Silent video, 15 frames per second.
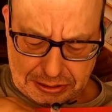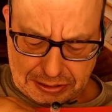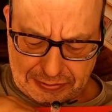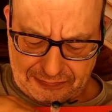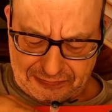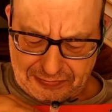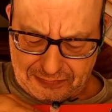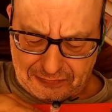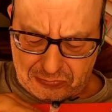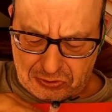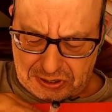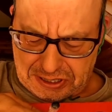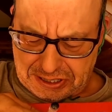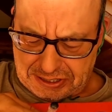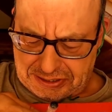if you
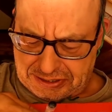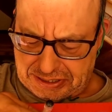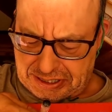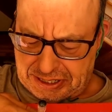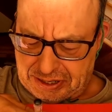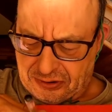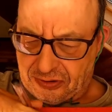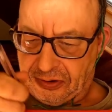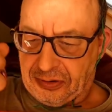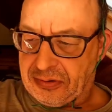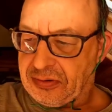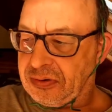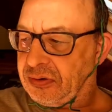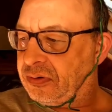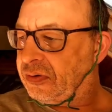would adhere.
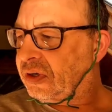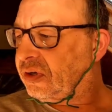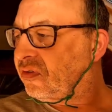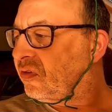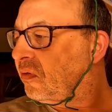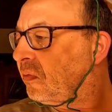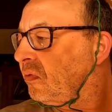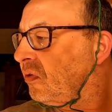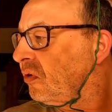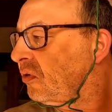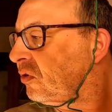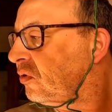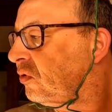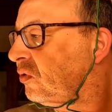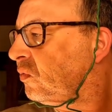Oh, that's
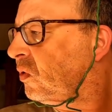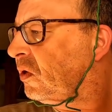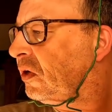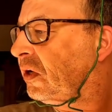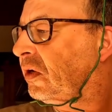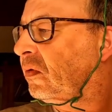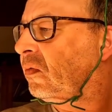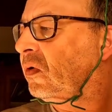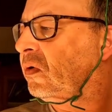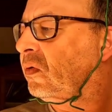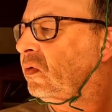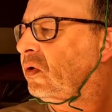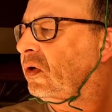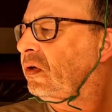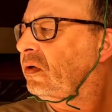not a good one here. Oh,
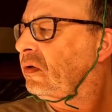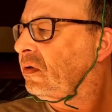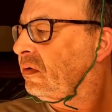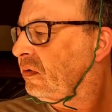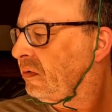hold on.